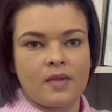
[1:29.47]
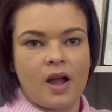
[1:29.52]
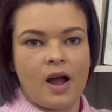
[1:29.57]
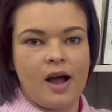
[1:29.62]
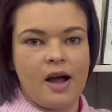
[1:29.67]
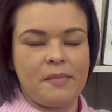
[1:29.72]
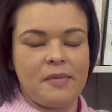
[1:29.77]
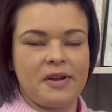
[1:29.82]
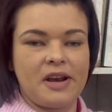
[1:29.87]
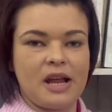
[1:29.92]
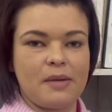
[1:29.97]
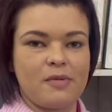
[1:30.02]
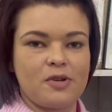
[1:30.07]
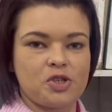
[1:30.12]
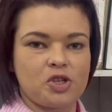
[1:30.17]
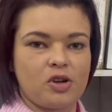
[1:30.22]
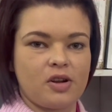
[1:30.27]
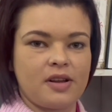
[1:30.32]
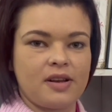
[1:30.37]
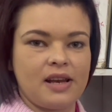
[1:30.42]
Hi, my name
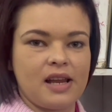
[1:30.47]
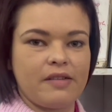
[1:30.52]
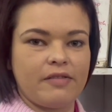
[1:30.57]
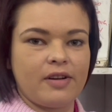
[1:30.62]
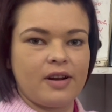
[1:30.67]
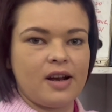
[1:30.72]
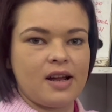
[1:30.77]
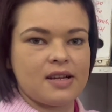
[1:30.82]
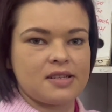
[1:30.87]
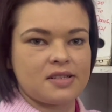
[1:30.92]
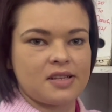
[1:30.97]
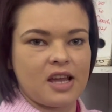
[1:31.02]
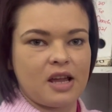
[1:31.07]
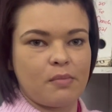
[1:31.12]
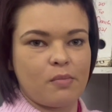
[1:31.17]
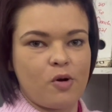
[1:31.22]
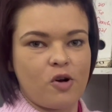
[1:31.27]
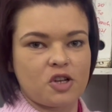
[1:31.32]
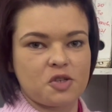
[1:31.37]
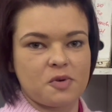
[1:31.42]
is Charlene Lever. I stay
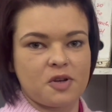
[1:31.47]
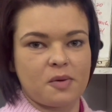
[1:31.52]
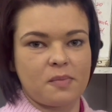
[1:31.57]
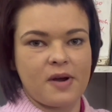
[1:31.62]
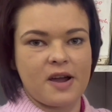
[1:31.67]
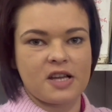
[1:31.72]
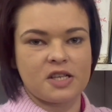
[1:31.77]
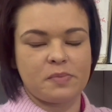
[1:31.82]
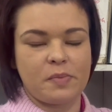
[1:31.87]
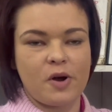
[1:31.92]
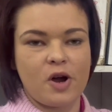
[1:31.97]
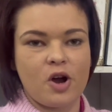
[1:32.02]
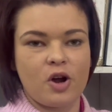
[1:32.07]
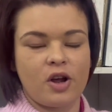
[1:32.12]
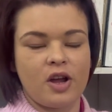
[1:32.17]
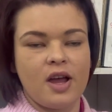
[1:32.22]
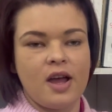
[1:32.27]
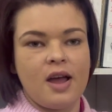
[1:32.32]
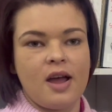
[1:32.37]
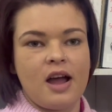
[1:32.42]
in Boksburg Base Park.
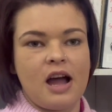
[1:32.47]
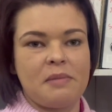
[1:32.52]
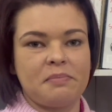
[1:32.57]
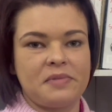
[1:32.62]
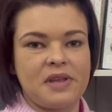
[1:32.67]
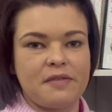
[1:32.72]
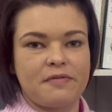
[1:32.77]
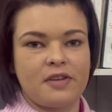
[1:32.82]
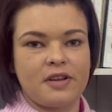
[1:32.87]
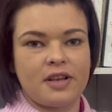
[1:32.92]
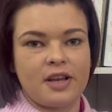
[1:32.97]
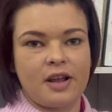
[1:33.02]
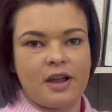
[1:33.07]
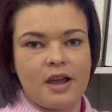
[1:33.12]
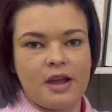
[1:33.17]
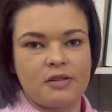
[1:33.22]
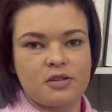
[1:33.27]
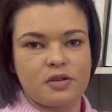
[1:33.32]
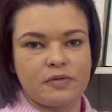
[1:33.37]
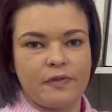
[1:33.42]
I'm definitely
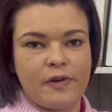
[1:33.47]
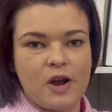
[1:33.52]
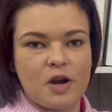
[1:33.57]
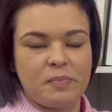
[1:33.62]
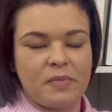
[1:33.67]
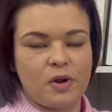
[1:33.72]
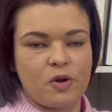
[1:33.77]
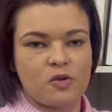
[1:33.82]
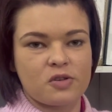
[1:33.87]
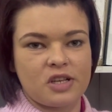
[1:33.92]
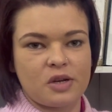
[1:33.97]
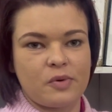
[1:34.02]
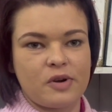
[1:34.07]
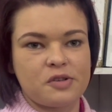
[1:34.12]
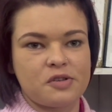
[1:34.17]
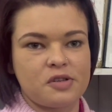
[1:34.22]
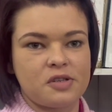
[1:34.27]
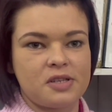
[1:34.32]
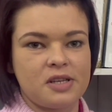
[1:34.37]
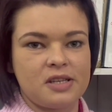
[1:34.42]
going to vote because I
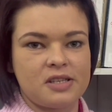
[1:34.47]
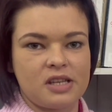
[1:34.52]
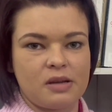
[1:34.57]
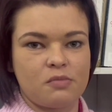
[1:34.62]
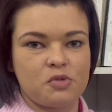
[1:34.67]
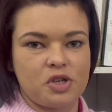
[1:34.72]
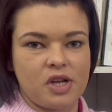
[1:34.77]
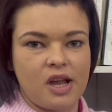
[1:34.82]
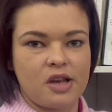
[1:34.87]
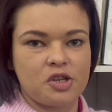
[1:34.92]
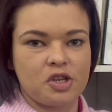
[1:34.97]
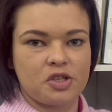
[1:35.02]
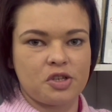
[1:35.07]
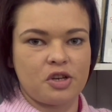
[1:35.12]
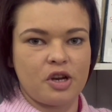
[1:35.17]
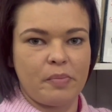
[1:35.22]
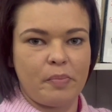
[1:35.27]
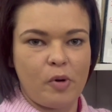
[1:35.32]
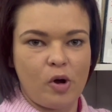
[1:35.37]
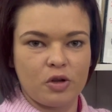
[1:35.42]
want to see some changes
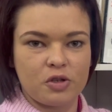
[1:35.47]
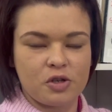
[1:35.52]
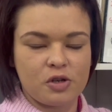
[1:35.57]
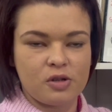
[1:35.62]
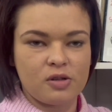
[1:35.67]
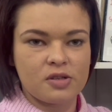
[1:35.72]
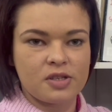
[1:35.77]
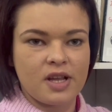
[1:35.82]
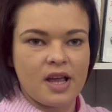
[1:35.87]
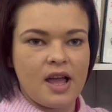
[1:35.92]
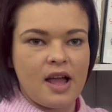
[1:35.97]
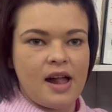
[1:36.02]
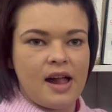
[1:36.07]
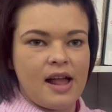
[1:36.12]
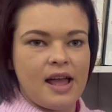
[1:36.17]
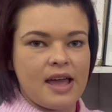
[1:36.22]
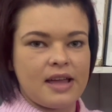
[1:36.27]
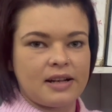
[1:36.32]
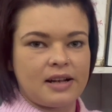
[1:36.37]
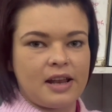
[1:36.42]
in the potholes
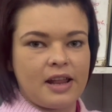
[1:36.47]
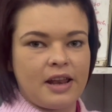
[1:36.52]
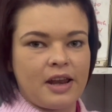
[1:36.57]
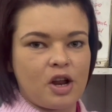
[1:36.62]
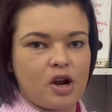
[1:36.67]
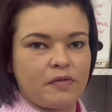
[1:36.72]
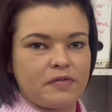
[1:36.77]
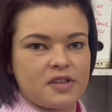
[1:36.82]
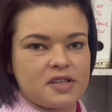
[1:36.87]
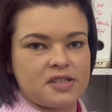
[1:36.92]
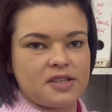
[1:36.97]
and cleaning of the